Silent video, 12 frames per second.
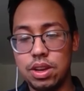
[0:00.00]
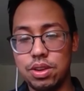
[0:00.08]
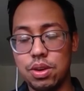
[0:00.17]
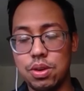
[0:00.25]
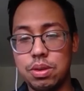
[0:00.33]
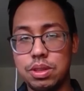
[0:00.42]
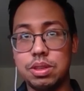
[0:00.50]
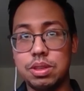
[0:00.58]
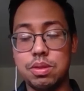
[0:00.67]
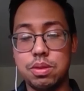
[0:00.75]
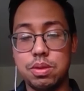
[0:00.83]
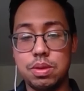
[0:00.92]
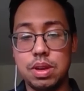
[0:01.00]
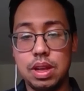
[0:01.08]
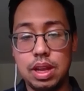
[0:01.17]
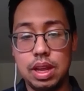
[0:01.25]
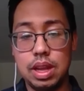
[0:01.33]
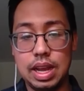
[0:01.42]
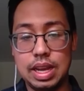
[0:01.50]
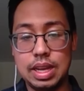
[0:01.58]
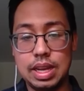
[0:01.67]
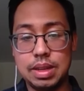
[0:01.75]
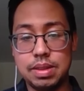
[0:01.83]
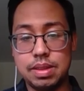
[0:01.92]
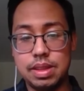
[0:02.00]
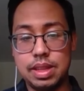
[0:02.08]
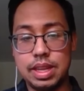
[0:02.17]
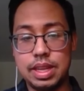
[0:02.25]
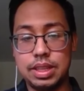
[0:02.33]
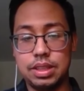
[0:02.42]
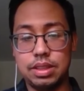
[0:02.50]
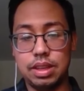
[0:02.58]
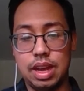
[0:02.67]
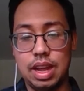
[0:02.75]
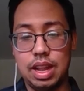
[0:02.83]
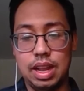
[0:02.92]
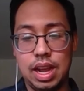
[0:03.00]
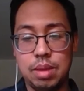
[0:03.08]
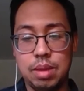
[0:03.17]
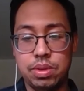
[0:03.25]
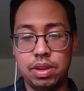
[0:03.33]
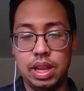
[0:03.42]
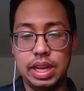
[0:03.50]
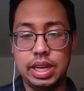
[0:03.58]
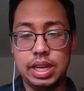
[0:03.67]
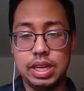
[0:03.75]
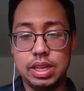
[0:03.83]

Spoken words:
go to this hyperlink,